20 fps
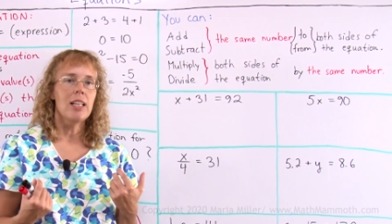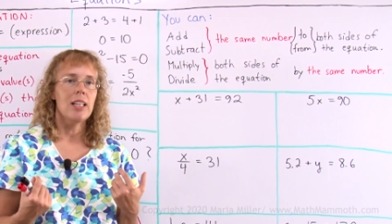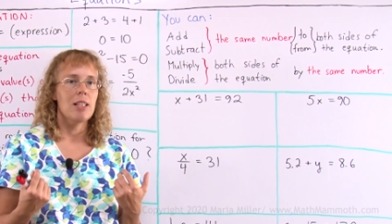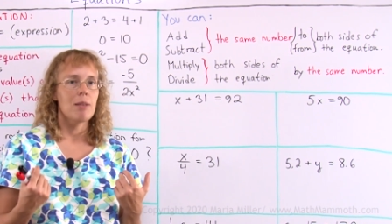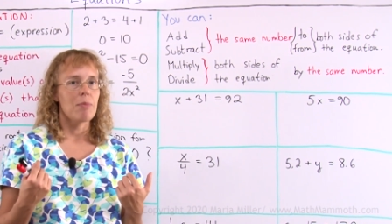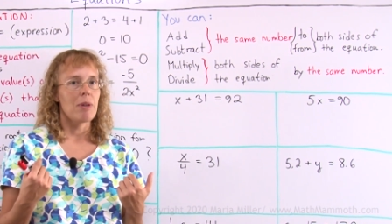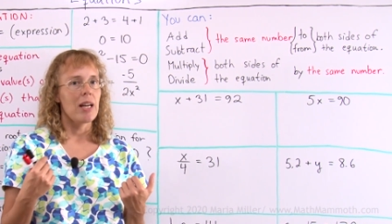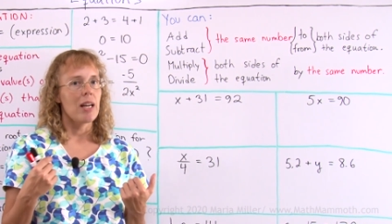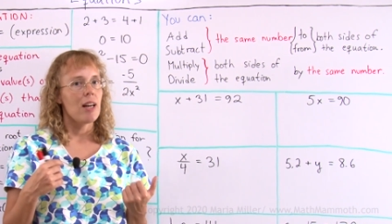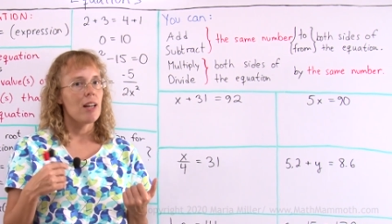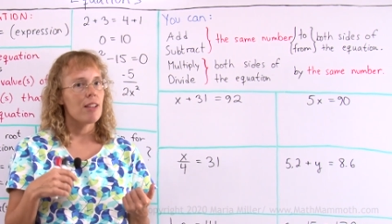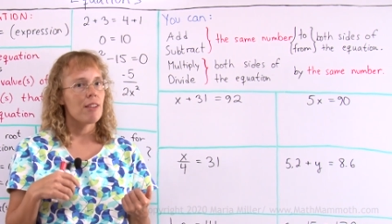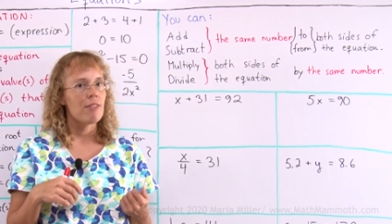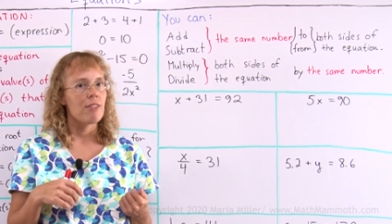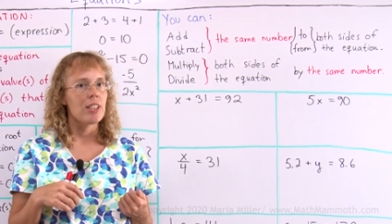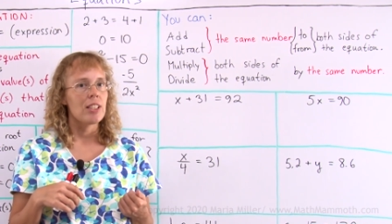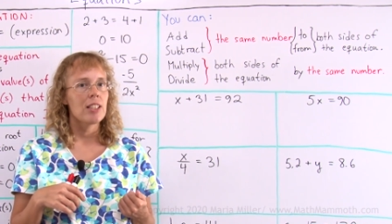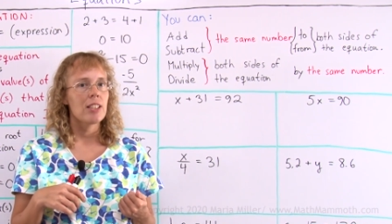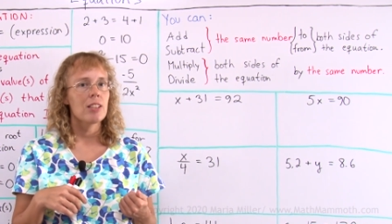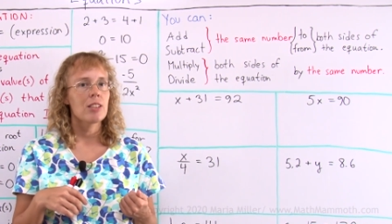in my other
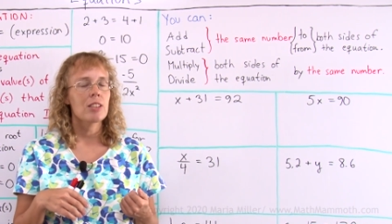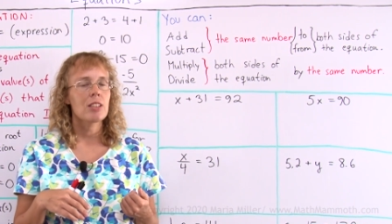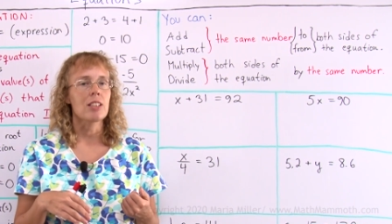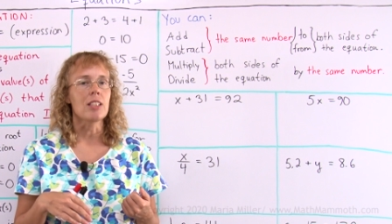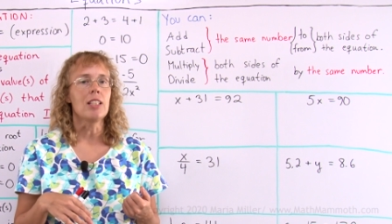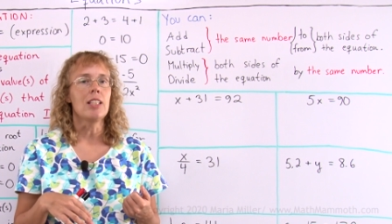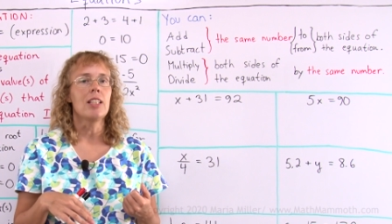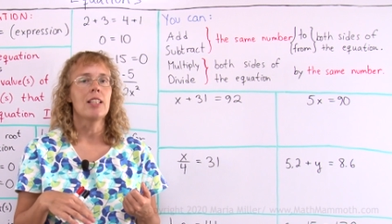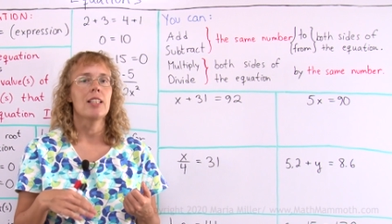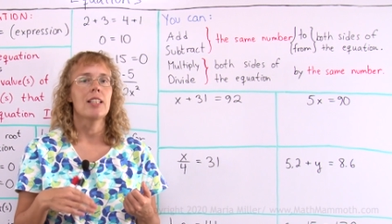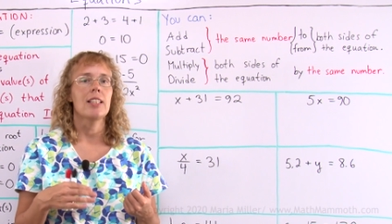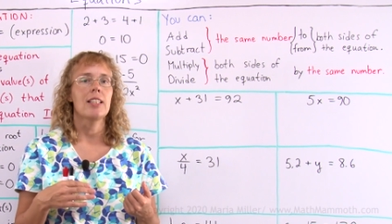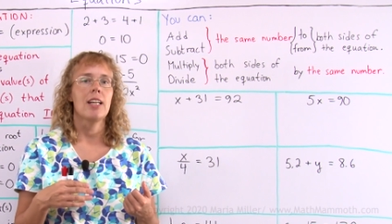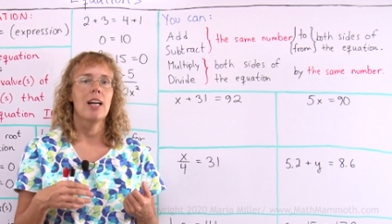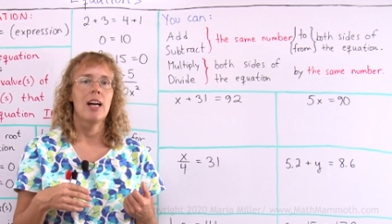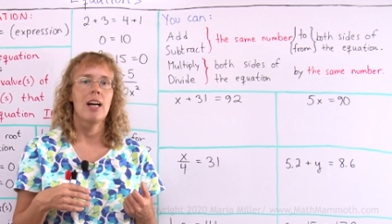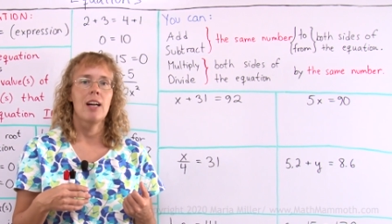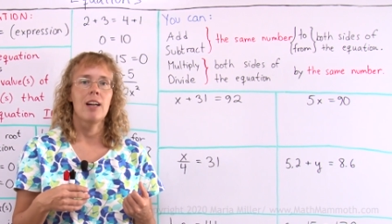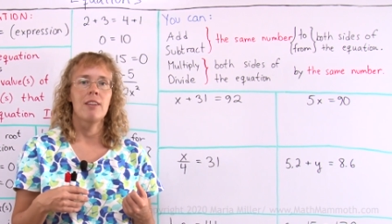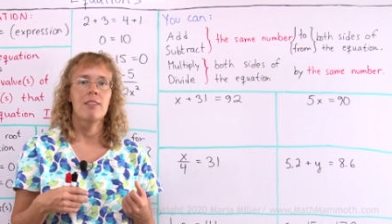videos that
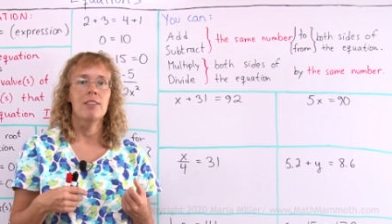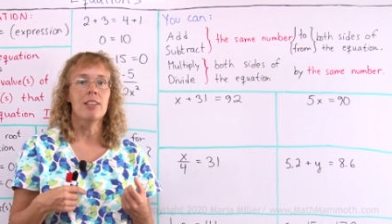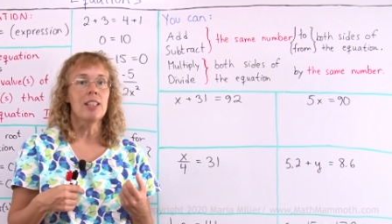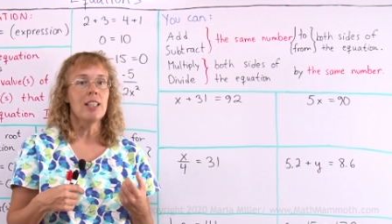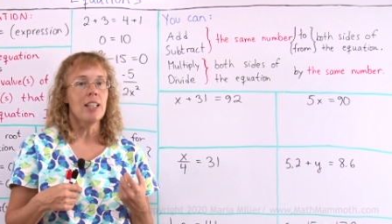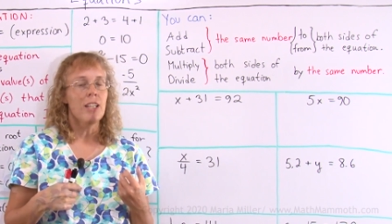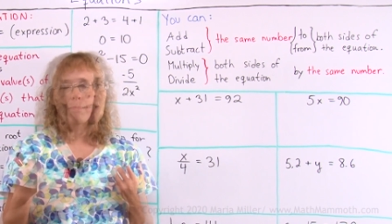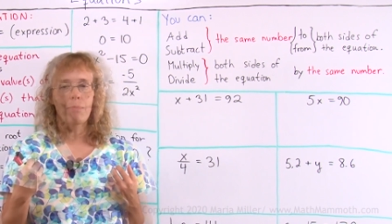have